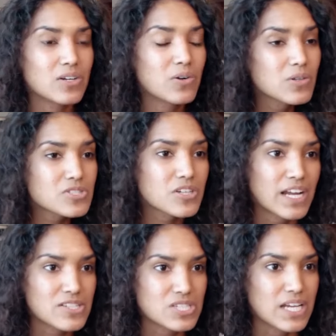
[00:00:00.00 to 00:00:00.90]

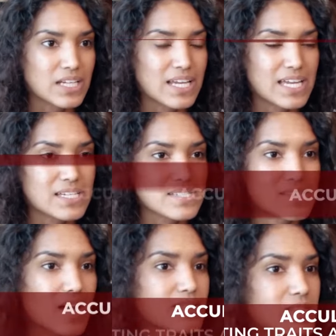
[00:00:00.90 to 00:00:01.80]
acculturation is
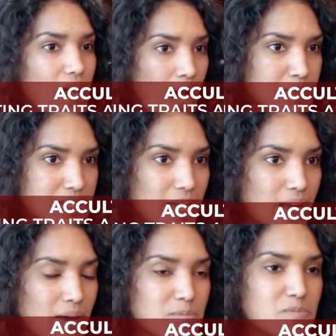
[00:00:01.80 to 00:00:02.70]

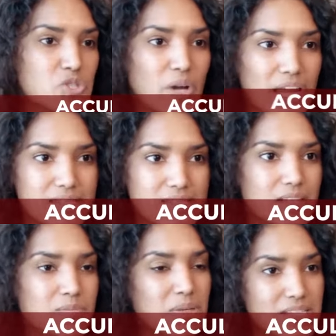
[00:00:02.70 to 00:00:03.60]
adopting traits
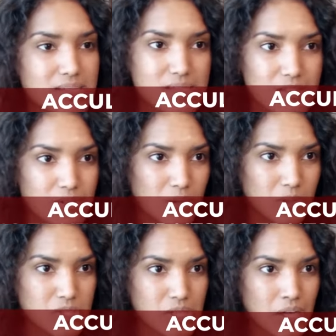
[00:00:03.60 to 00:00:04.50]
and pieces of a
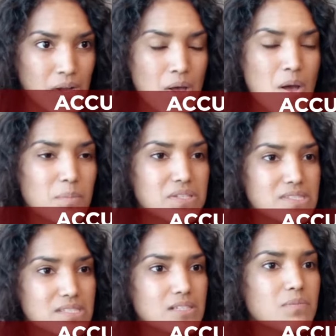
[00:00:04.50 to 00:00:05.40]
culture, but
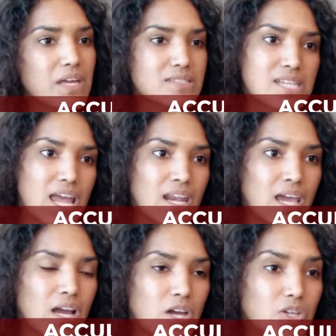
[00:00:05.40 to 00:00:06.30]
still
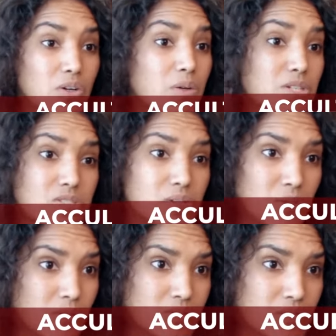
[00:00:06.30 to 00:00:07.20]
maintaining your original
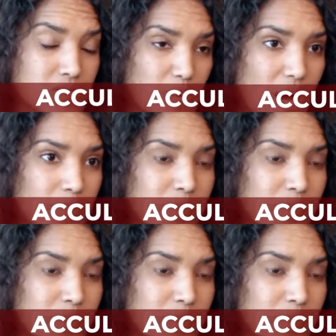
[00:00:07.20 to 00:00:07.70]
culture as well.